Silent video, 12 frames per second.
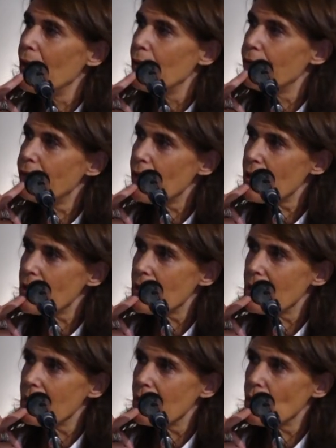
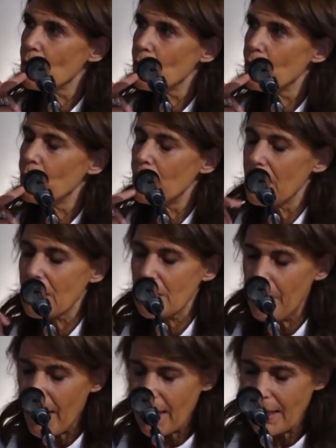First, to
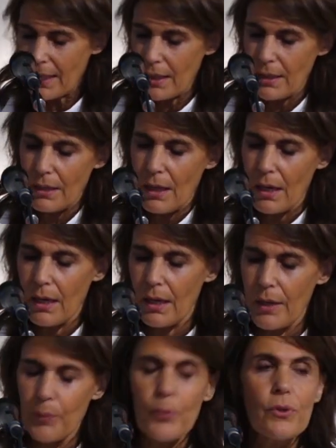explain that,
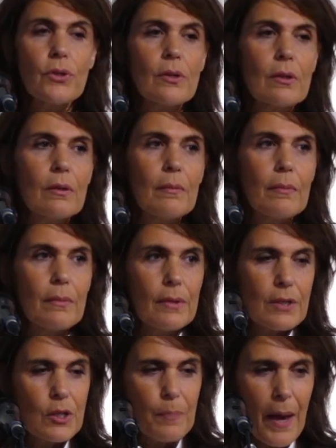I would
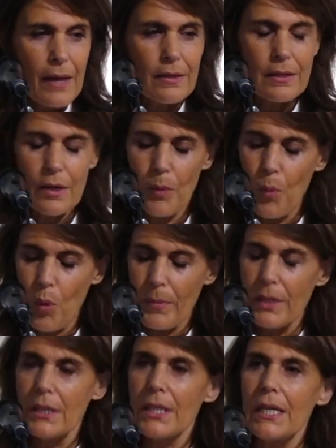spend a
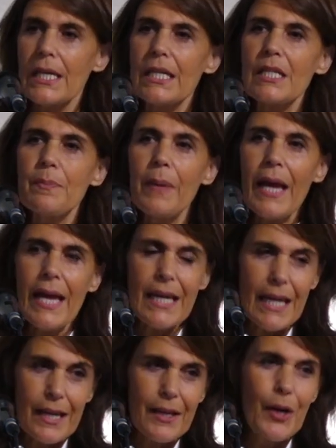moment
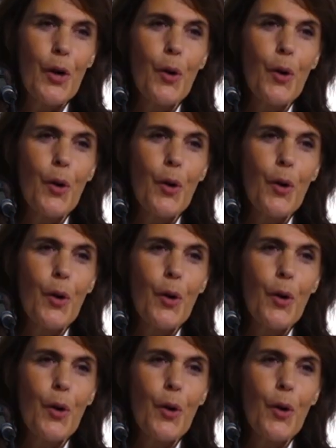explaining